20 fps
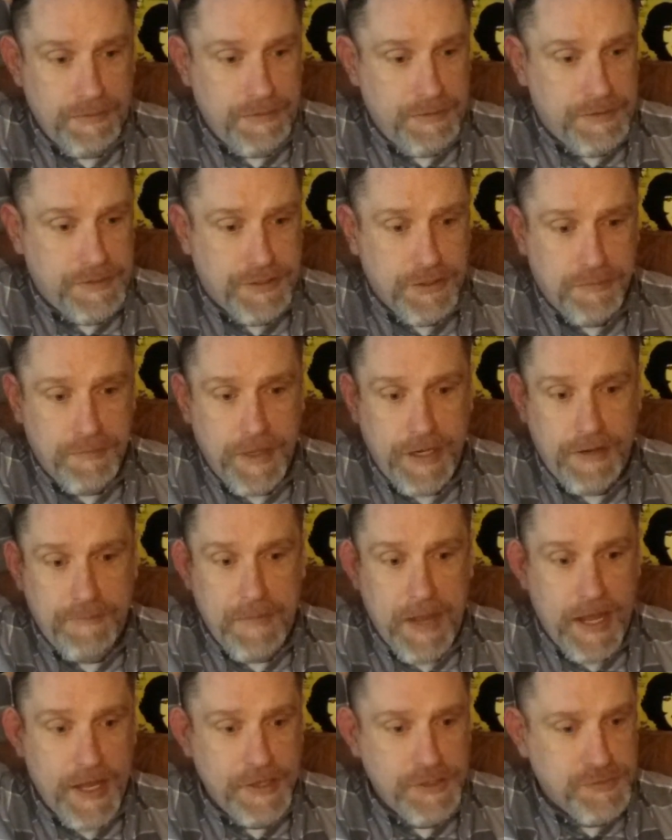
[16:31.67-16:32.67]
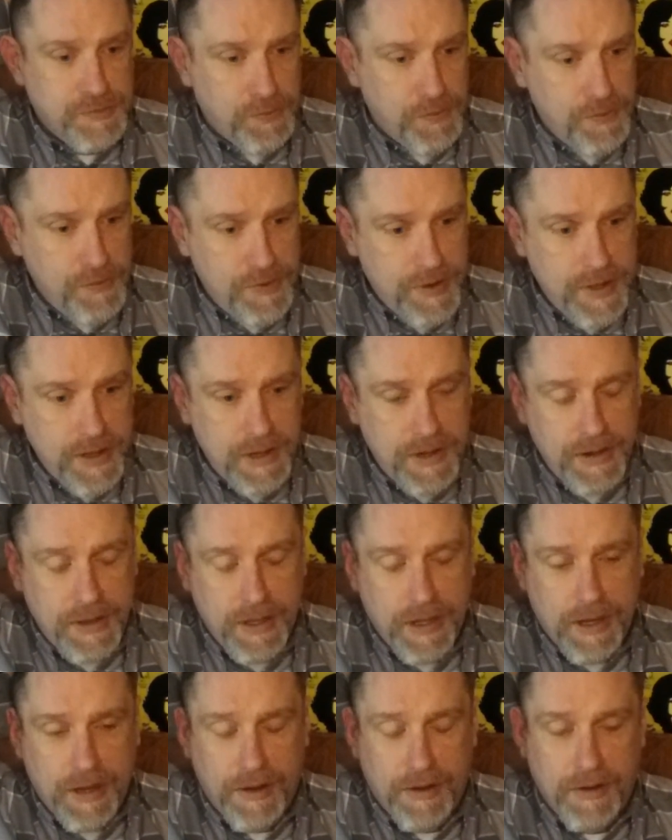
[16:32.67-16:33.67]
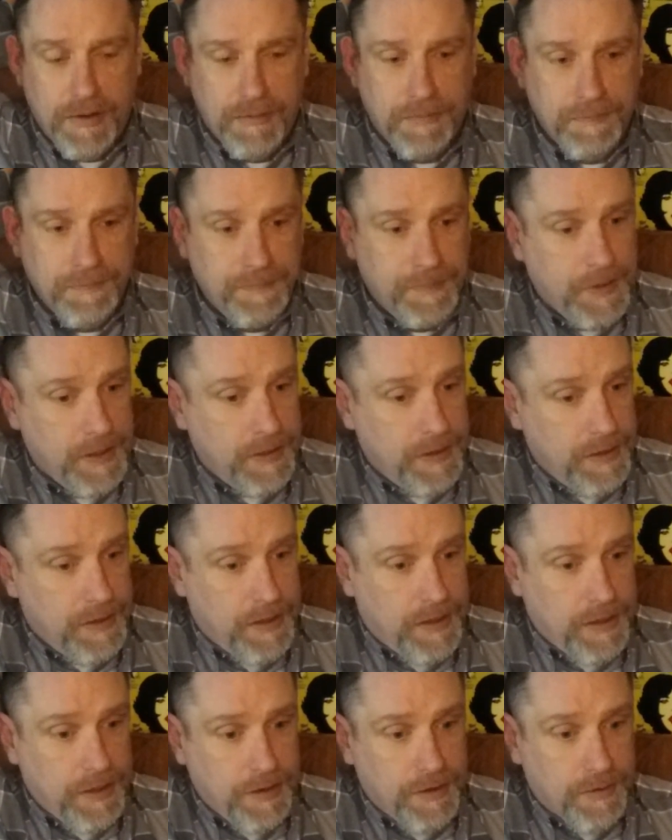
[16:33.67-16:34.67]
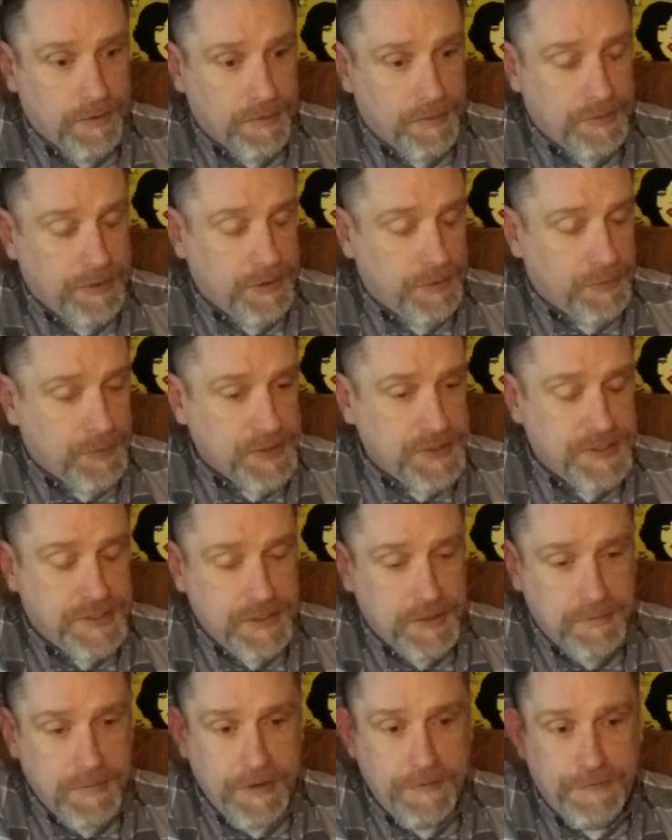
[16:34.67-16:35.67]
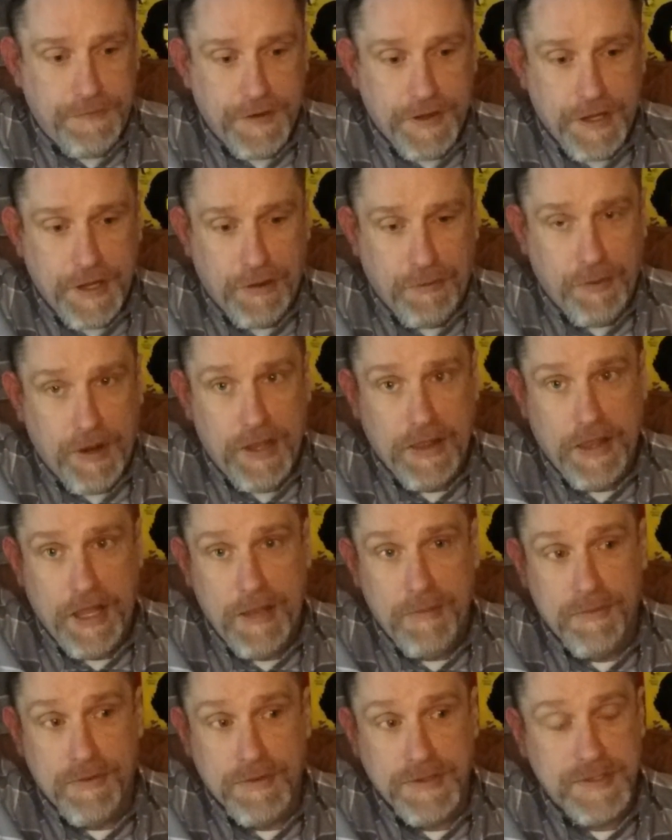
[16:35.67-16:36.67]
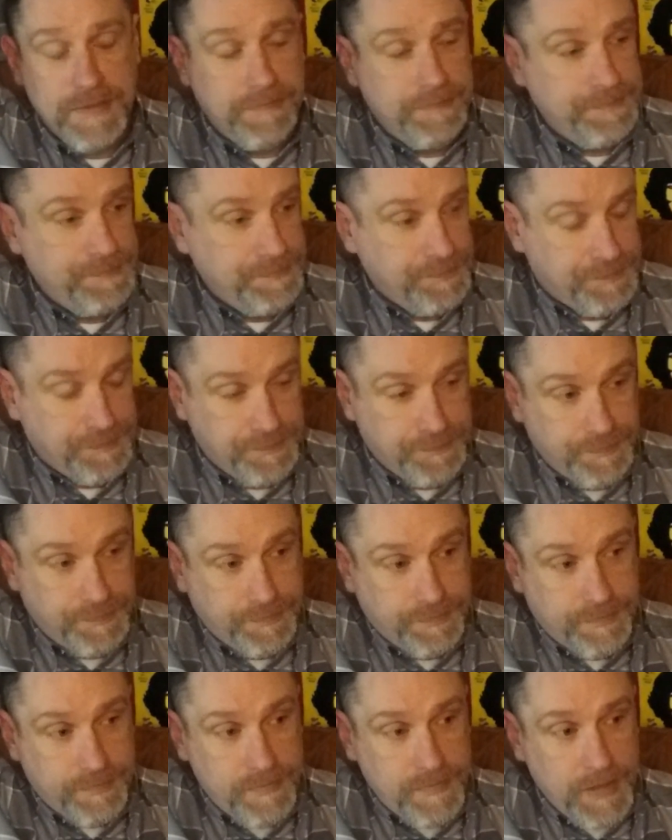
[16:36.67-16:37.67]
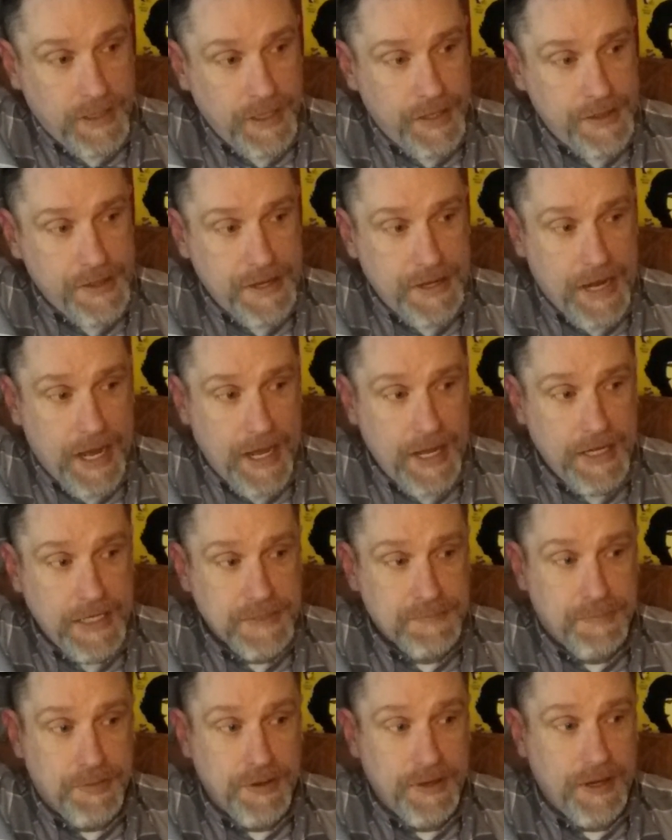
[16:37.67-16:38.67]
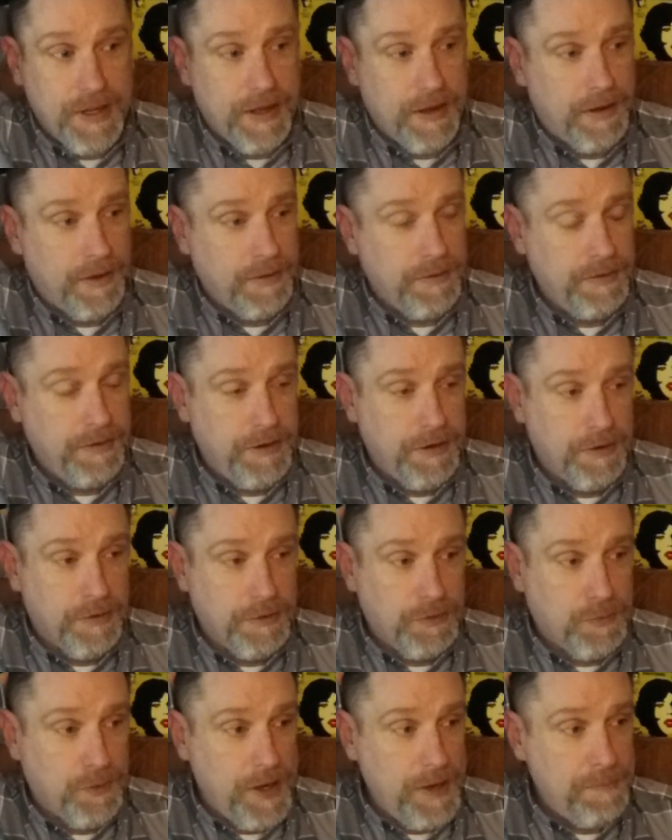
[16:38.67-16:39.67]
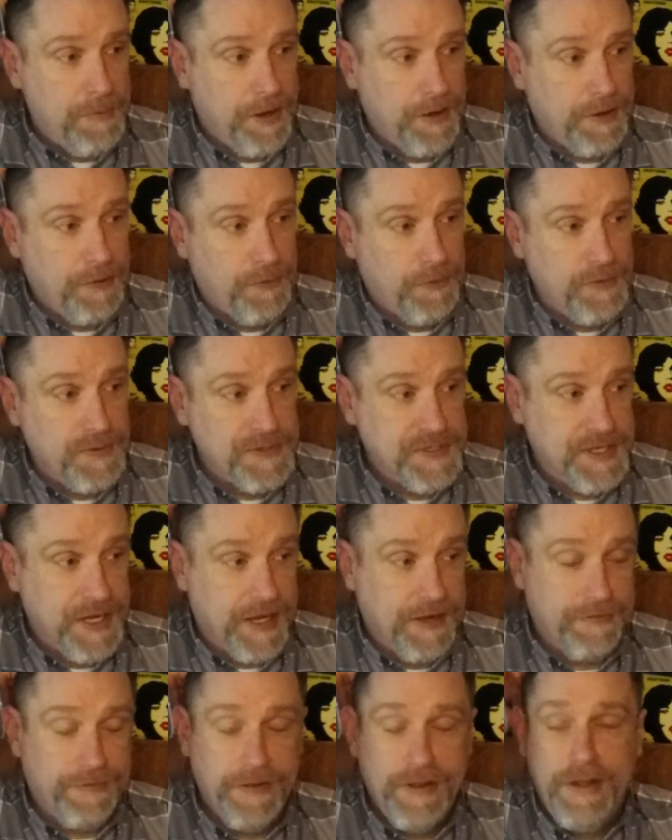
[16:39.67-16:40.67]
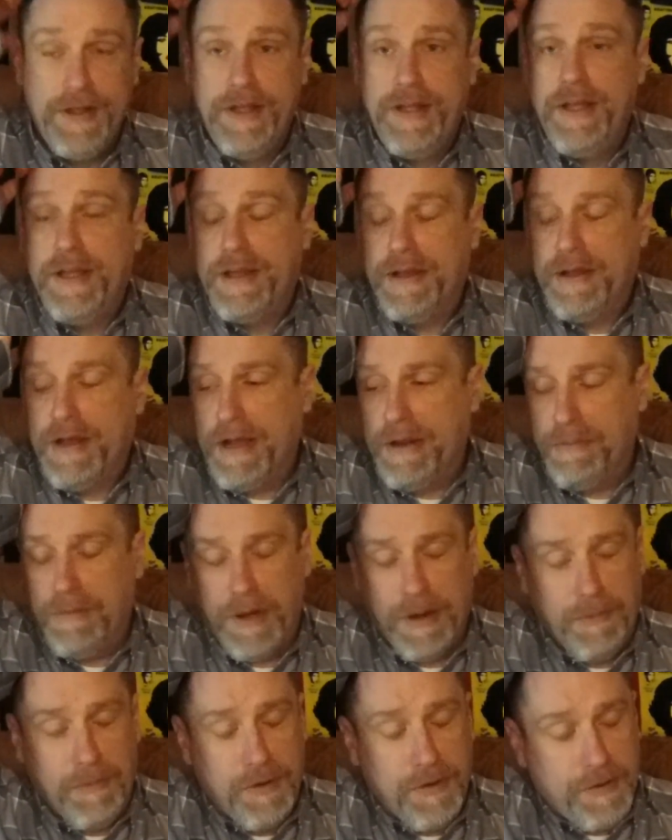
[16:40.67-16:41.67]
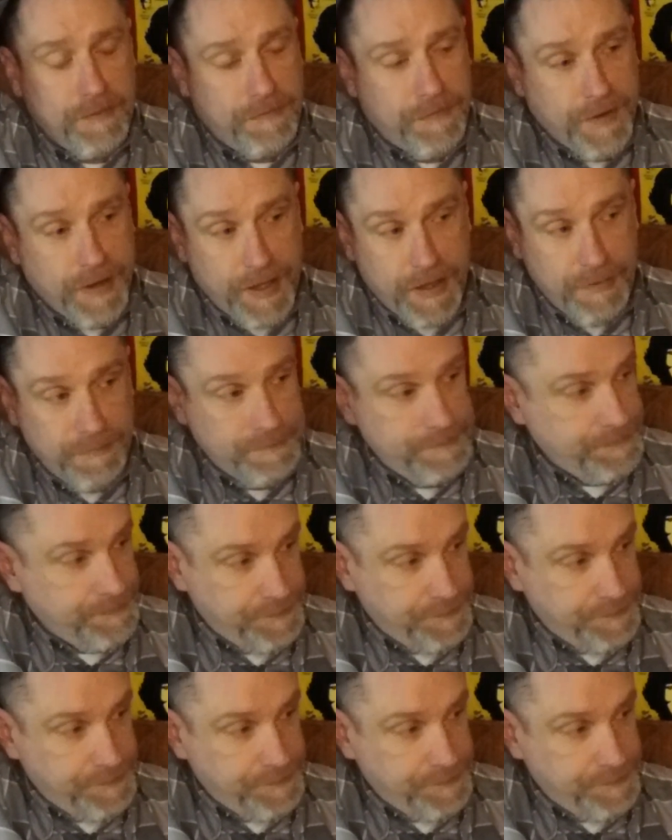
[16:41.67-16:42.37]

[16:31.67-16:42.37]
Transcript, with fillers: so many Man's Ruin. Um, you know, there was so many fucking great labels in the 90s putting out, you know, great punk and roll stuff. I, I really fucking